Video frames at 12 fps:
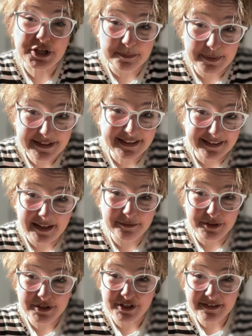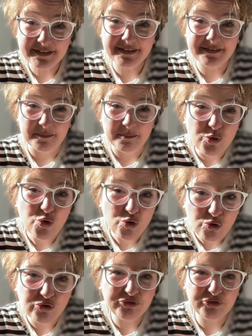a pity that we just
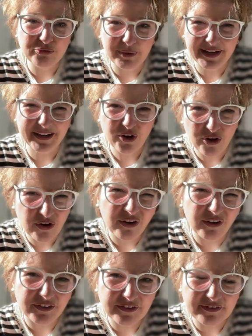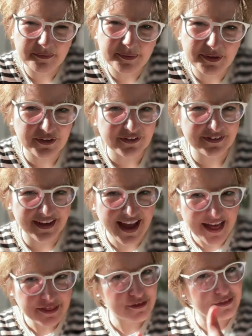move when it hurts, because the
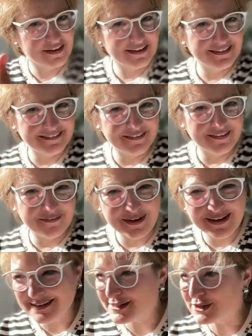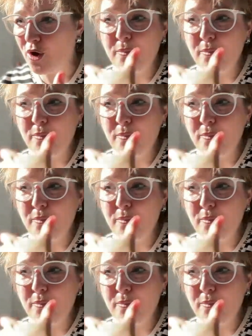other thing is, when it's so